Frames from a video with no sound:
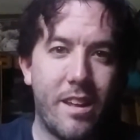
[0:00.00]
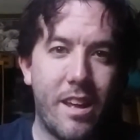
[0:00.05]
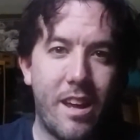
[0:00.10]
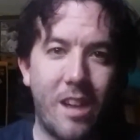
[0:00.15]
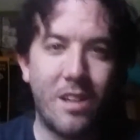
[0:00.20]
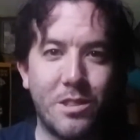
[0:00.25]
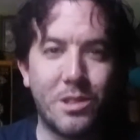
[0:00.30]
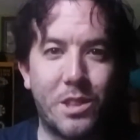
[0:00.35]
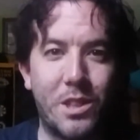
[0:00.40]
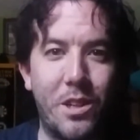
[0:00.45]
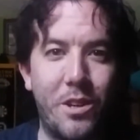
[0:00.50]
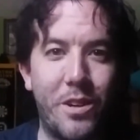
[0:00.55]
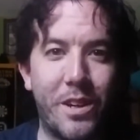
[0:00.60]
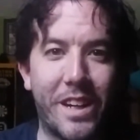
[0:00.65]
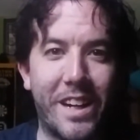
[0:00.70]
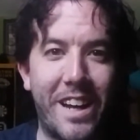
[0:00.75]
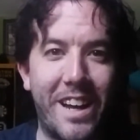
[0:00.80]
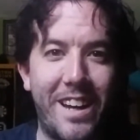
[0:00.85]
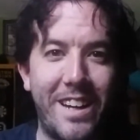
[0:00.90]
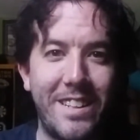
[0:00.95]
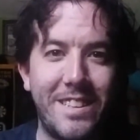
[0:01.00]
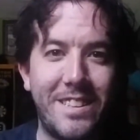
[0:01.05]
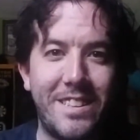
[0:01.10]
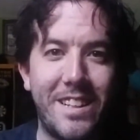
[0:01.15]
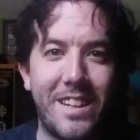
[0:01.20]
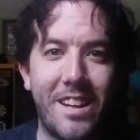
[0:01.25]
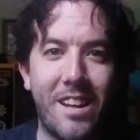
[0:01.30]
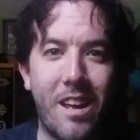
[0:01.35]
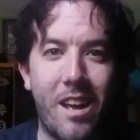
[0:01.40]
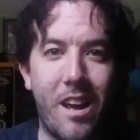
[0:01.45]
How's it going, guys?
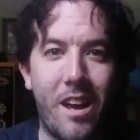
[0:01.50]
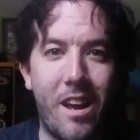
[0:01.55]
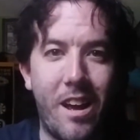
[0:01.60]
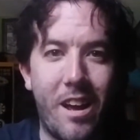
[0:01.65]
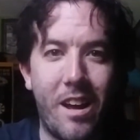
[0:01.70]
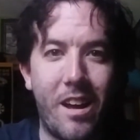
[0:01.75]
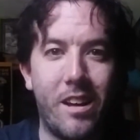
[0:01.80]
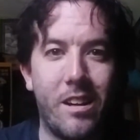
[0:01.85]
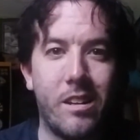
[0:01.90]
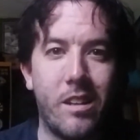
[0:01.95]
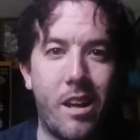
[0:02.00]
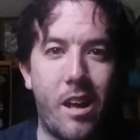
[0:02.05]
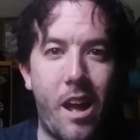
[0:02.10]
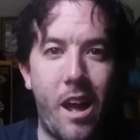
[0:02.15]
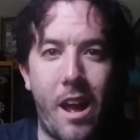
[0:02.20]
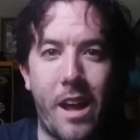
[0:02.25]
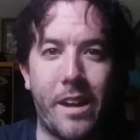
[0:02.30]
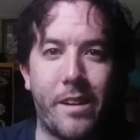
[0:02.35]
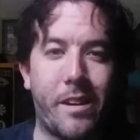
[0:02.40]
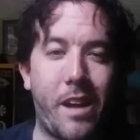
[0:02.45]
I've